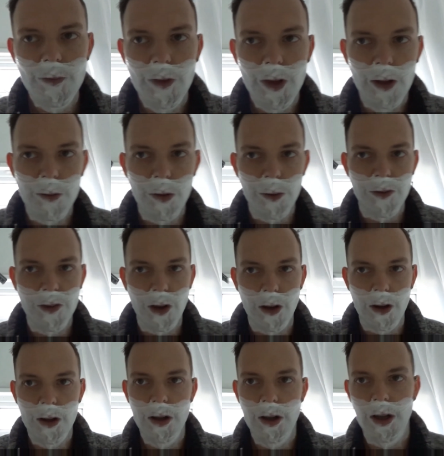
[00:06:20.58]
And what we've
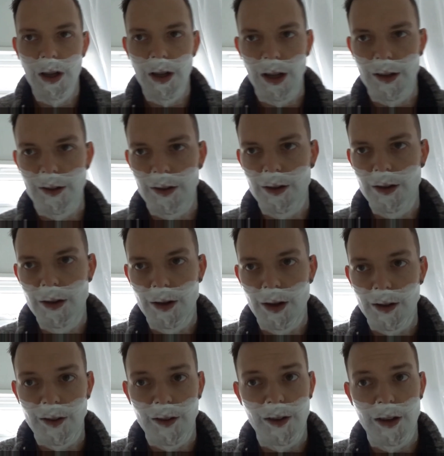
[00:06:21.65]
got, as
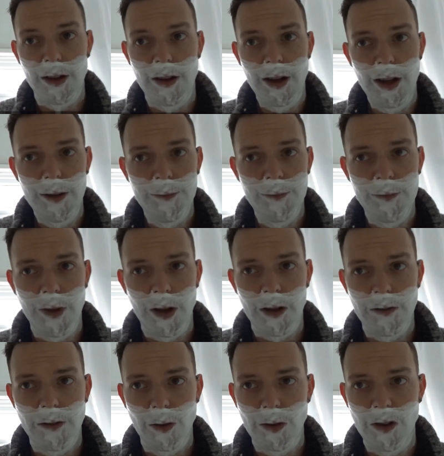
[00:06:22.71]
I said earlier,
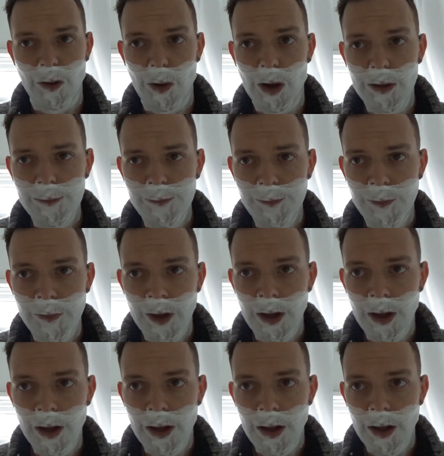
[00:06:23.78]
R41.
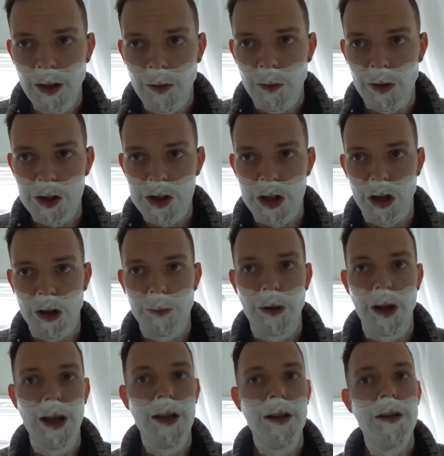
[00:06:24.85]
With a sharp
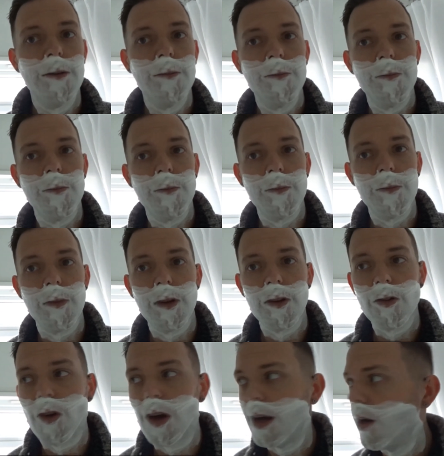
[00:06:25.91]
blade, let's
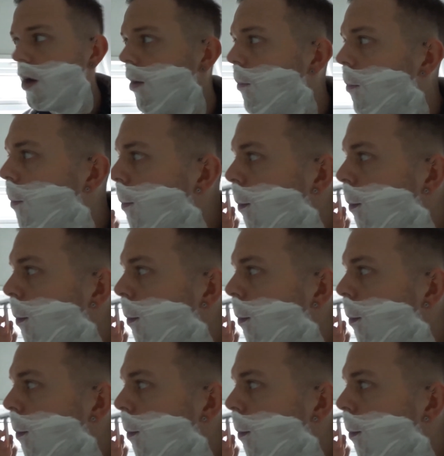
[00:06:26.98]
crack on.